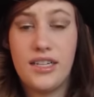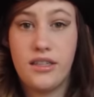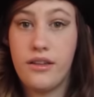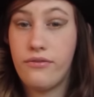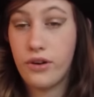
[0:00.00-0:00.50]
it's
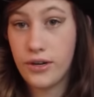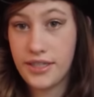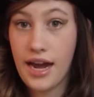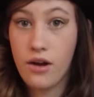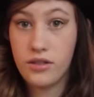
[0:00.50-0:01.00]
the
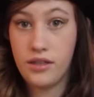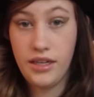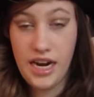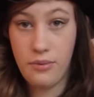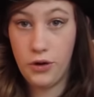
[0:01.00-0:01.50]
first house on
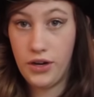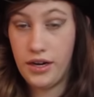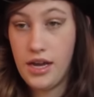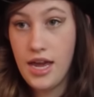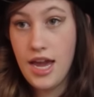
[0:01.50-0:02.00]
the neighborhood.